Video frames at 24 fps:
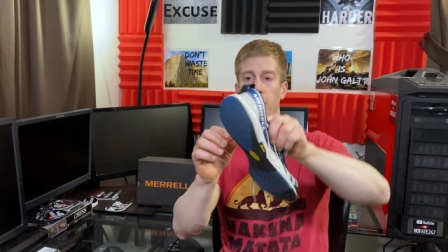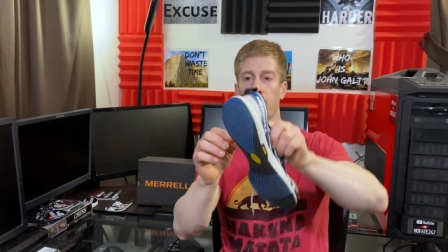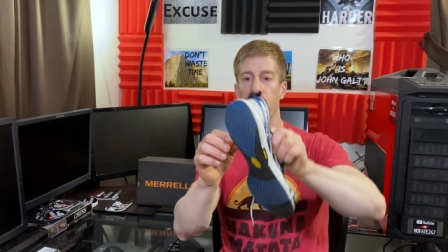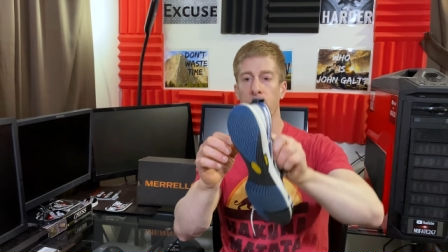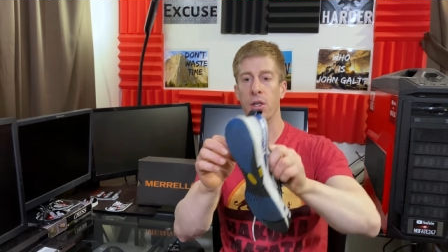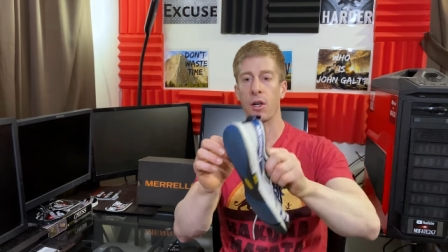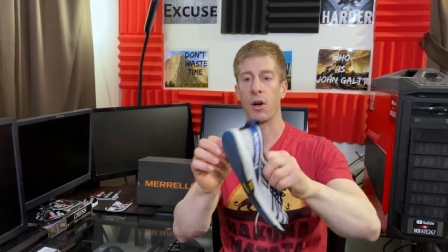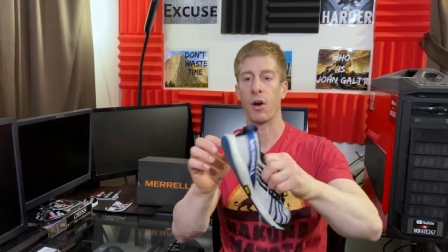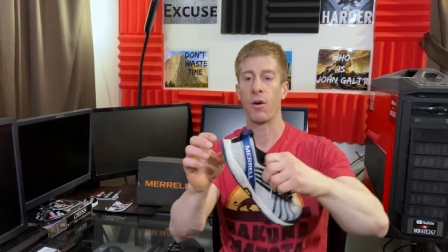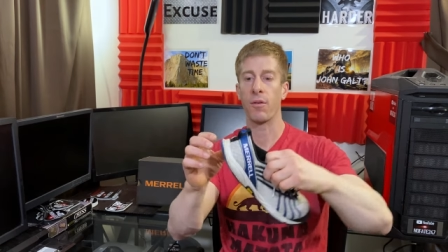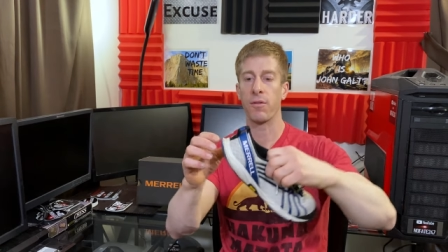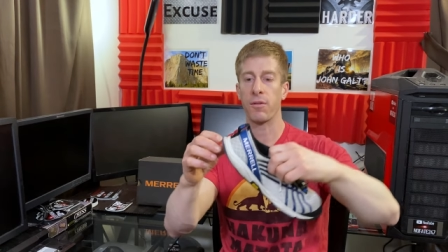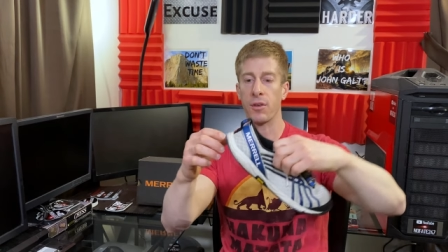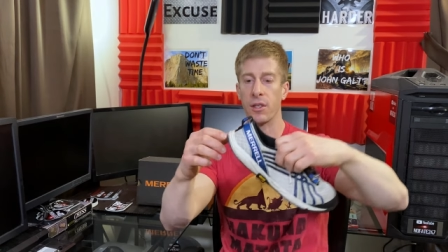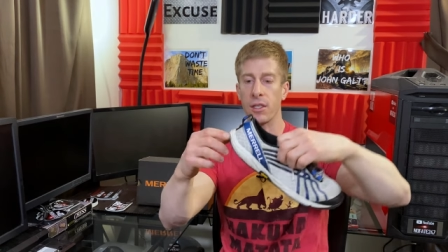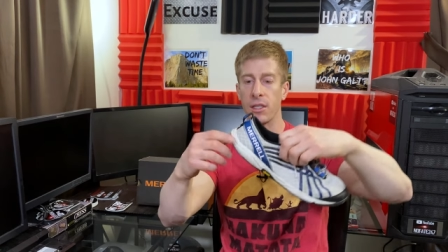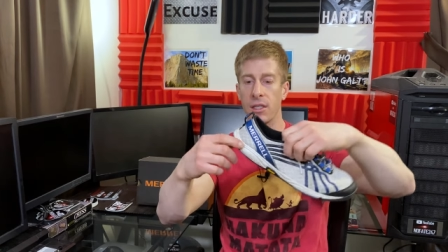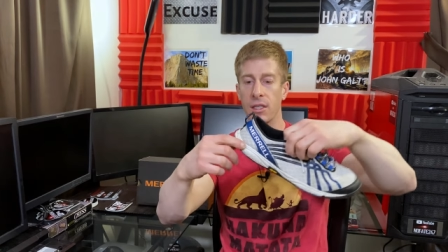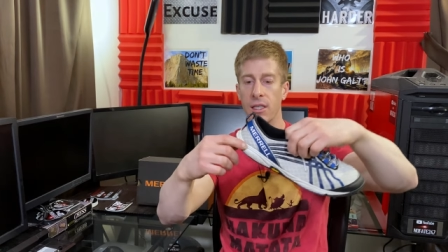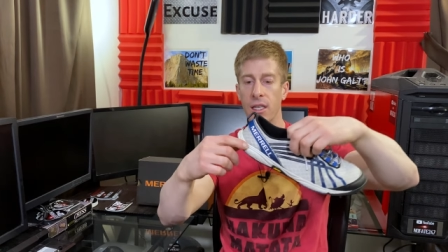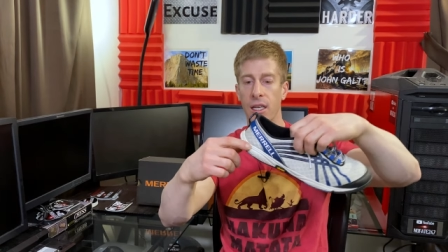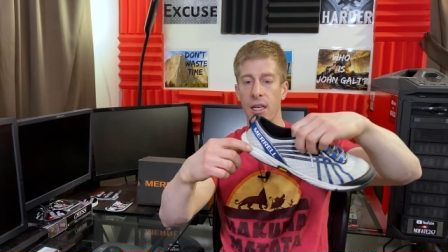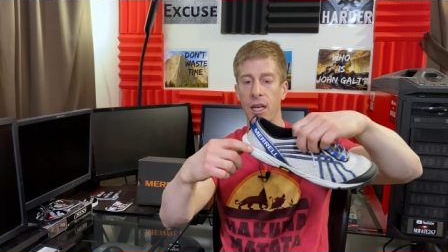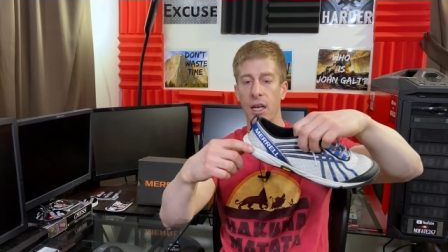as you can hopefully
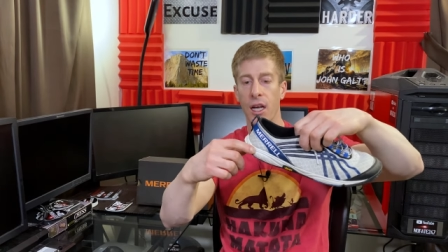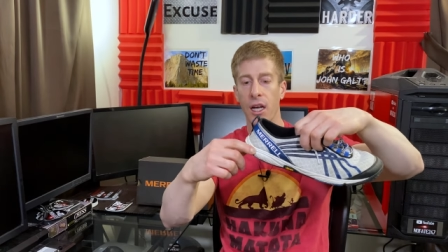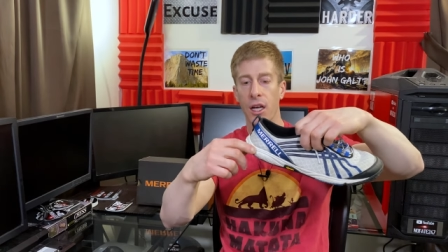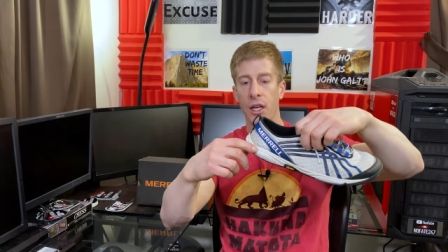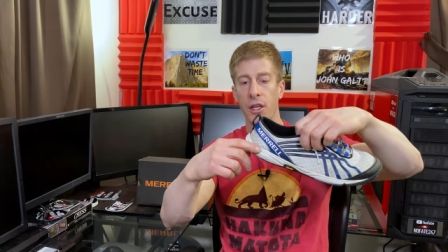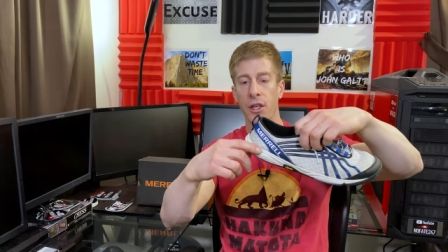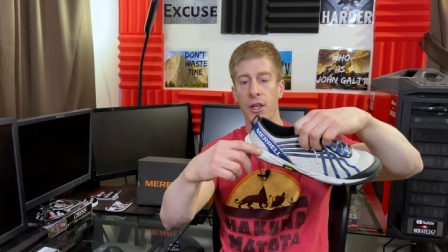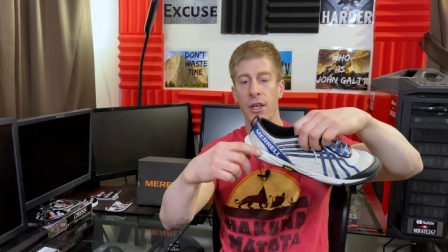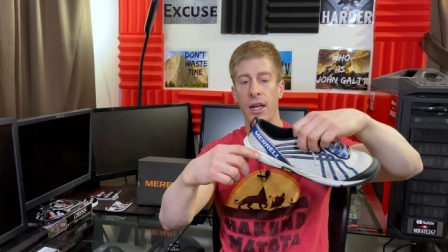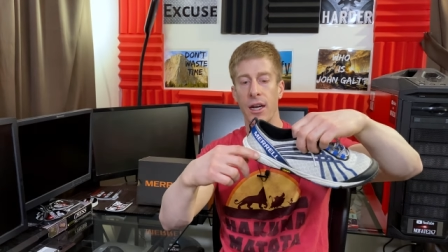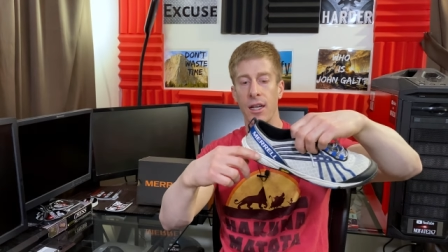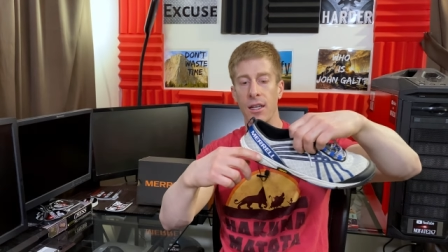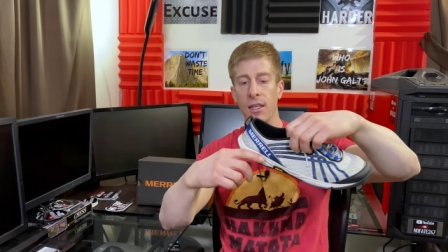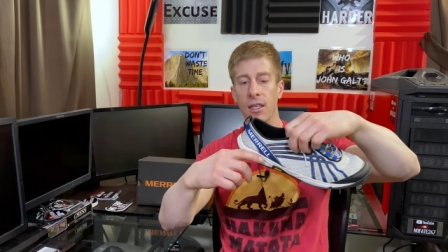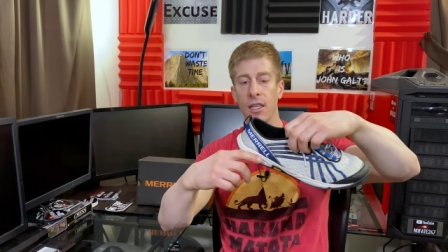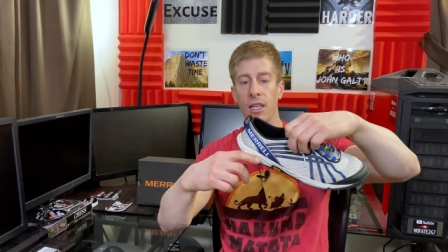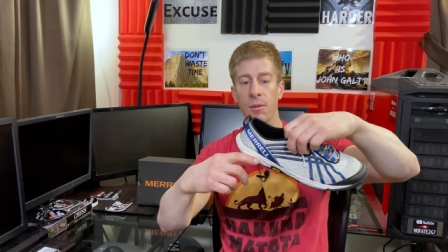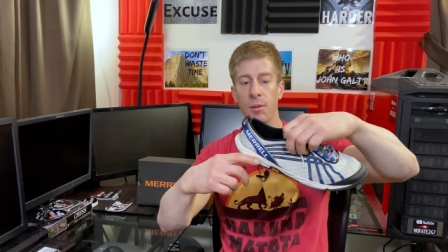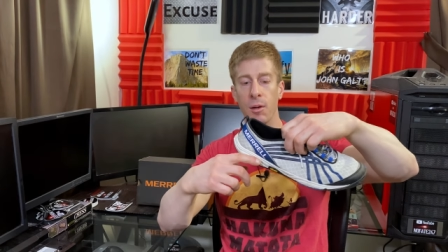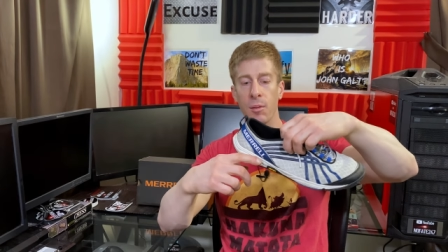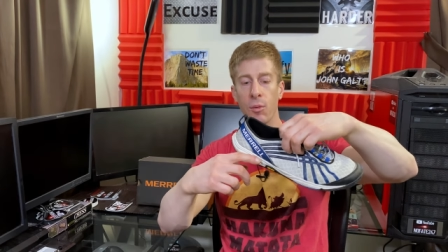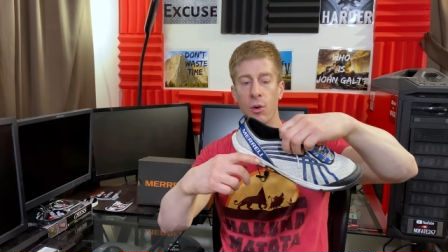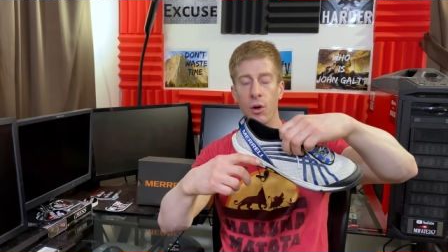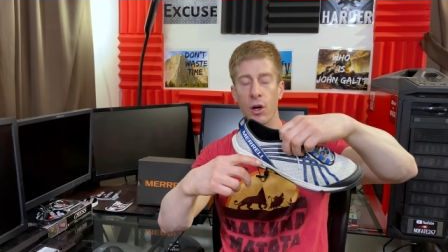see, you get a little
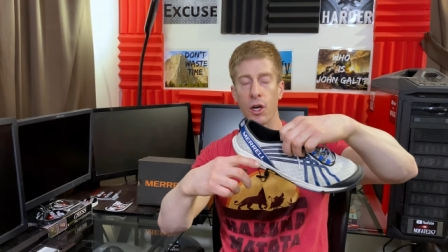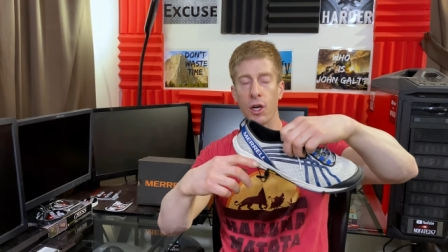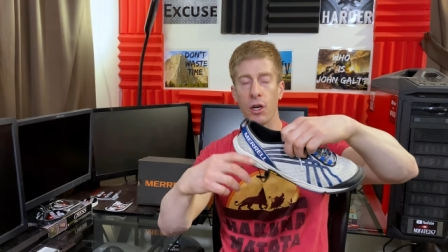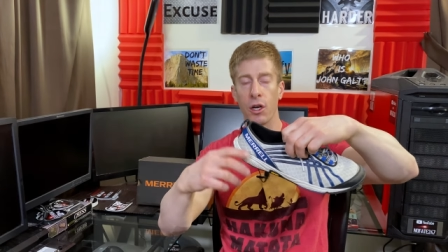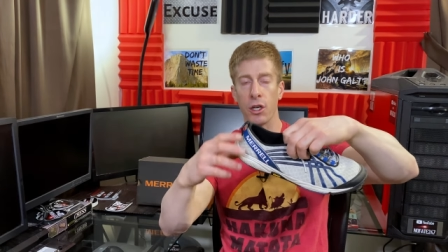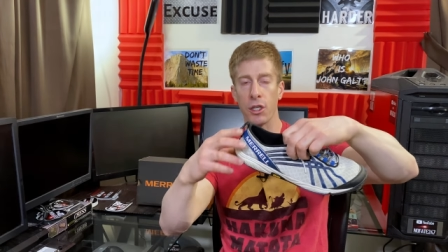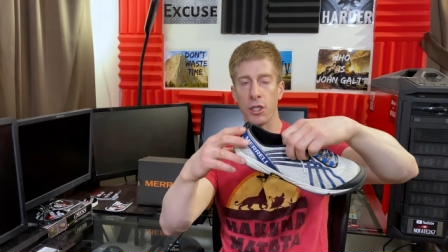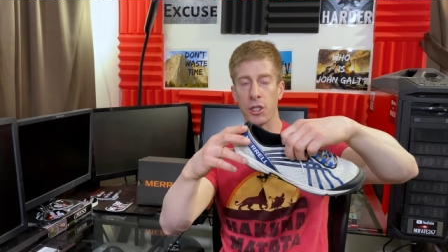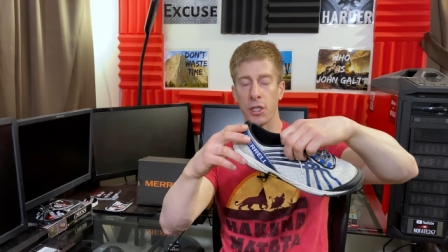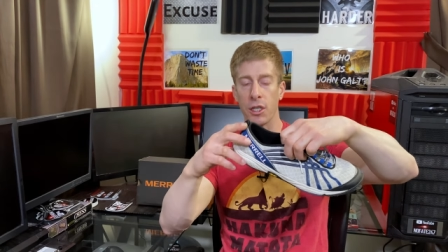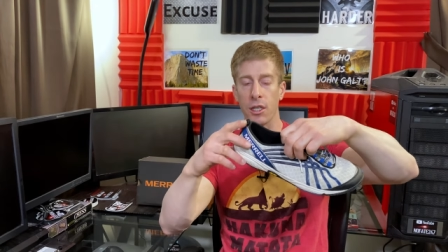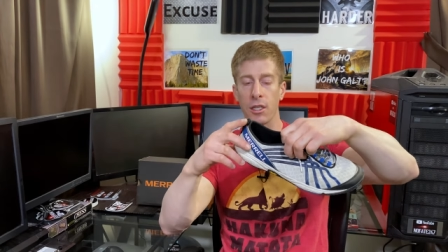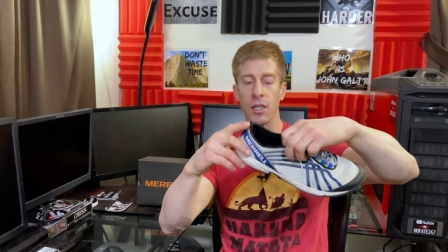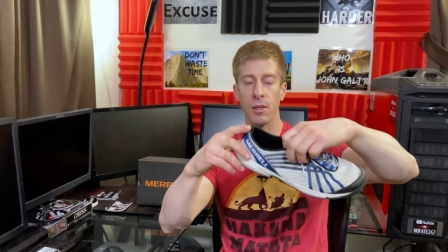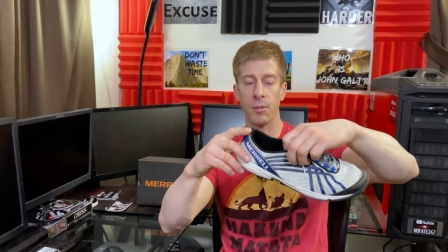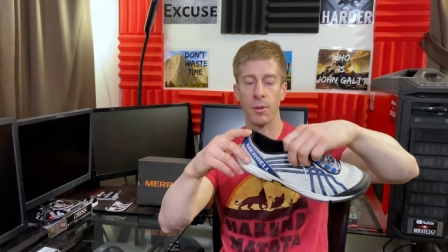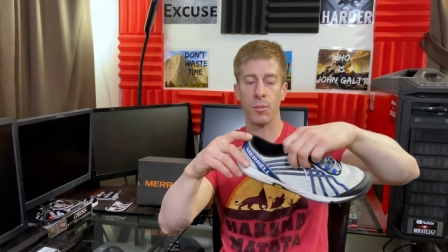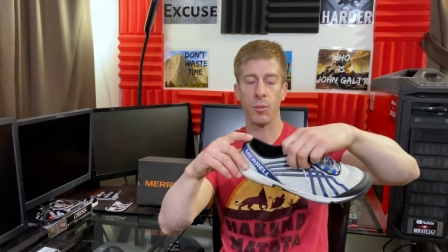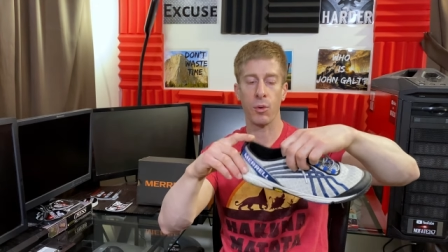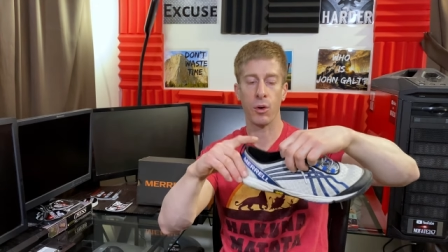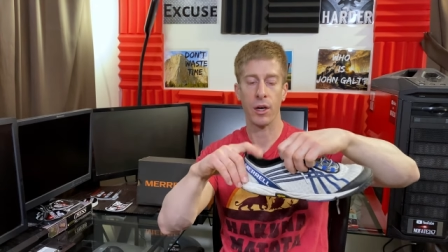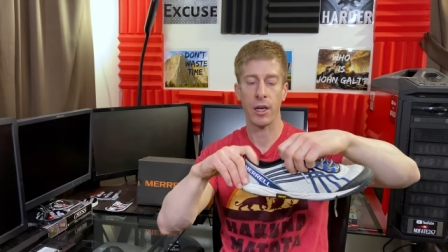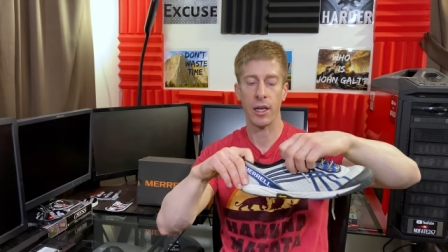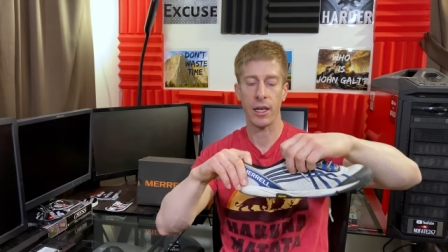bit more cushion, a little bit
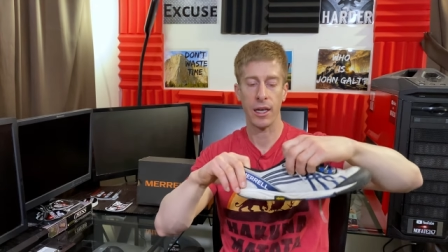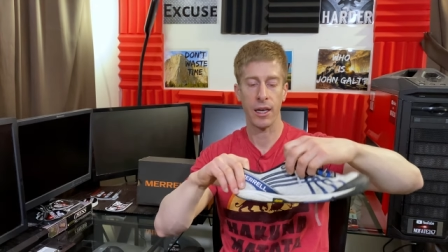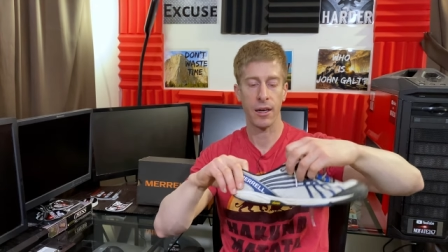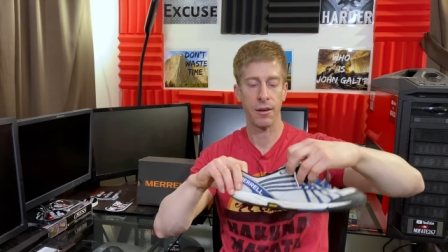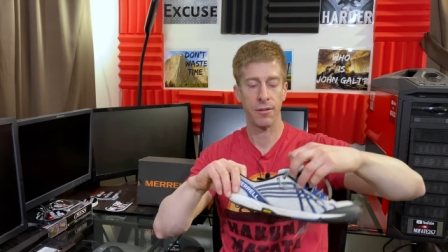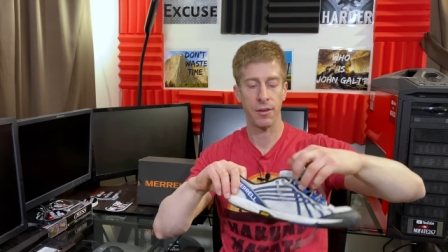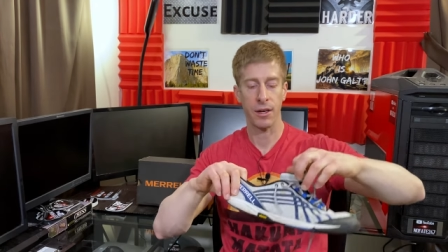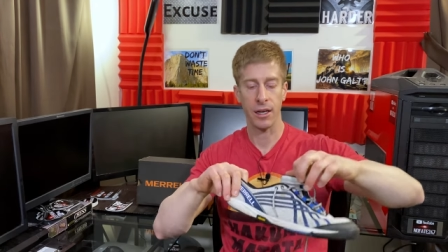more give.